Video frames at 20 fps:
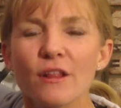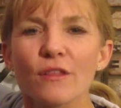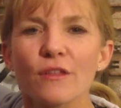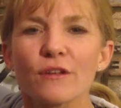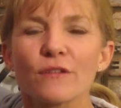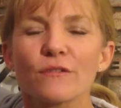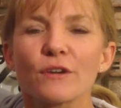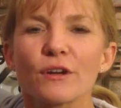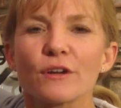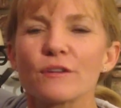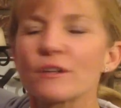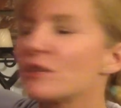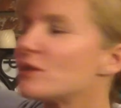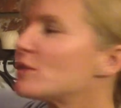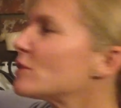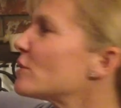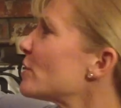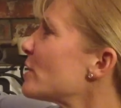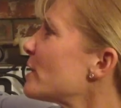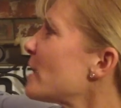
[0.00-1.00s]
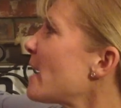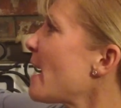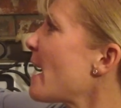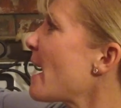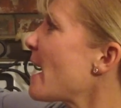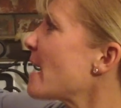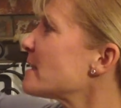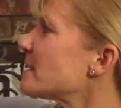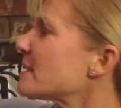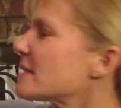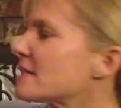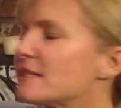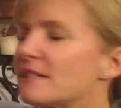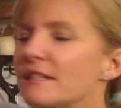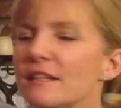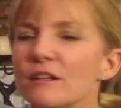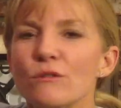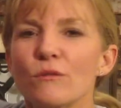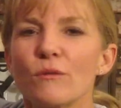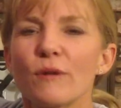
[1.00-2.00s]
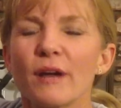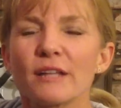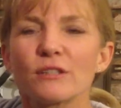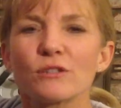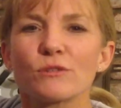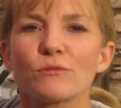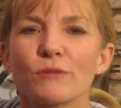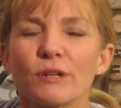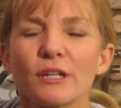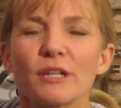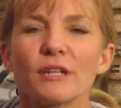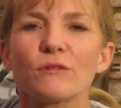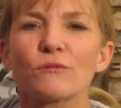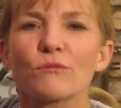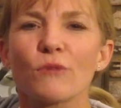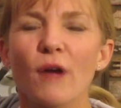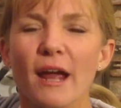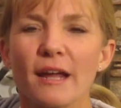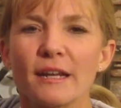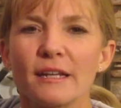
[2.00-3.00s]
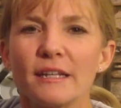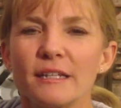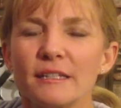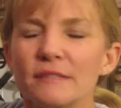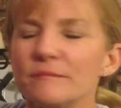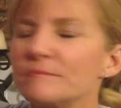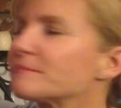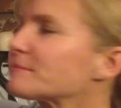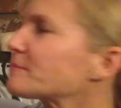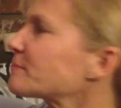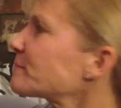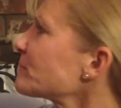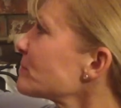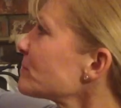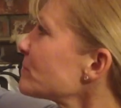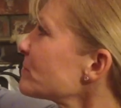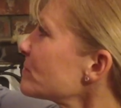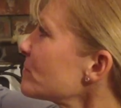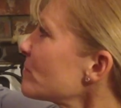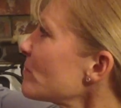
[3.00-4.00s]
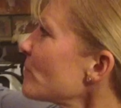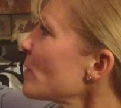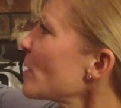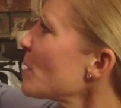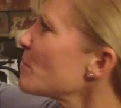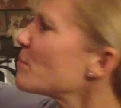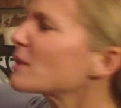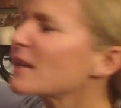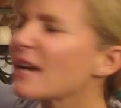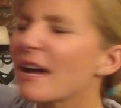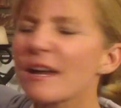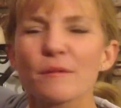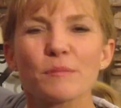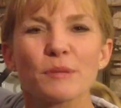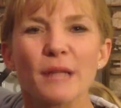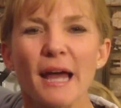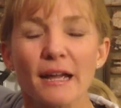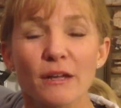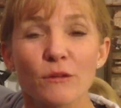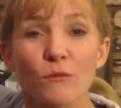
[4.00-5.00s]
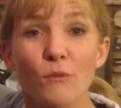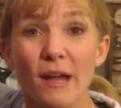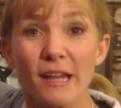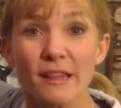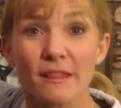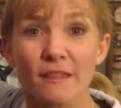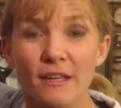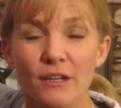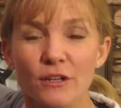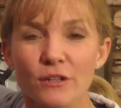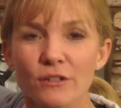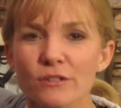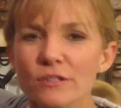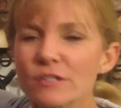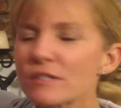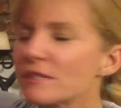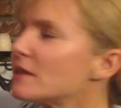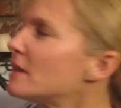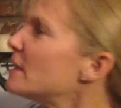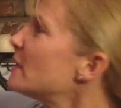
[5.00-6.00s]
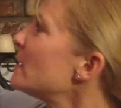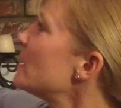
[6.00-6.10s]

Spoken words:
They're very good at sequence, reading, writing, kind of black and white thinkers.